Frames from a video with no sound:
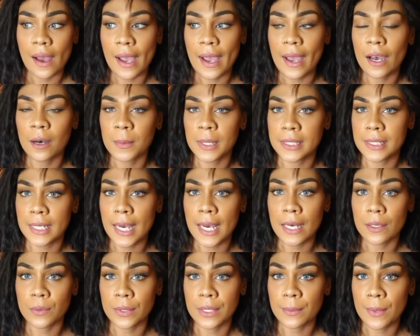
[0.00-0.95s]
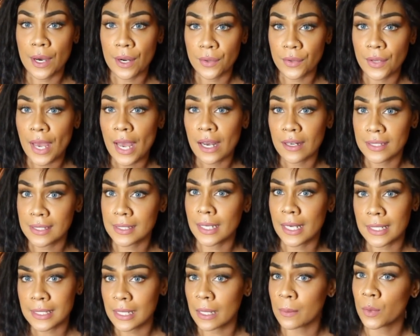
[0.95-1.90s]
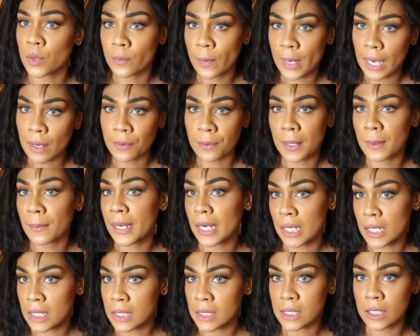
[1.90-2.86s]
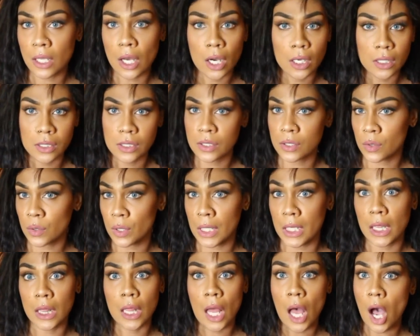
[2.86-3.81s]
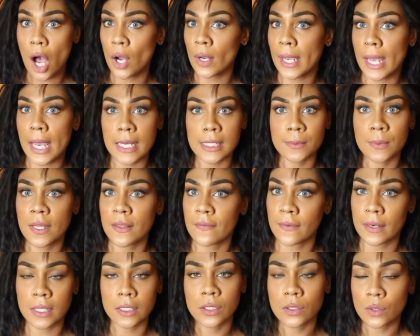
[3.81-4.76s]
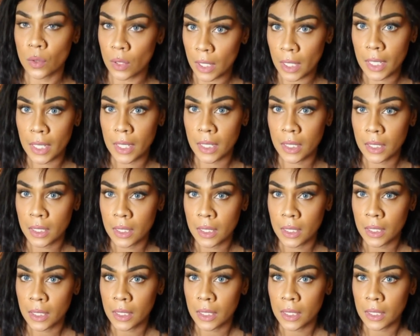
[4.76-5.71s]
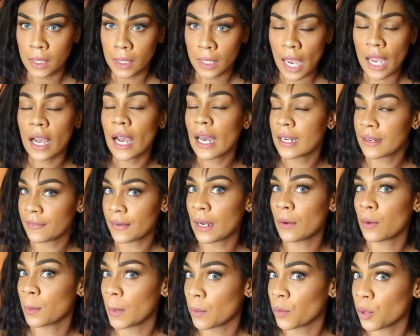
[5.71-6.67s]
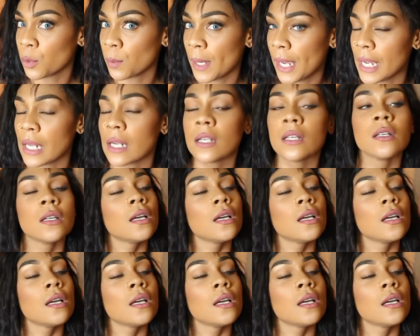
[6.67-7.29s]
I helped my dad remodel the house. Yes, I moved back with my parents. Long story, long ass motherfucking story. I got in a fight with my roommate.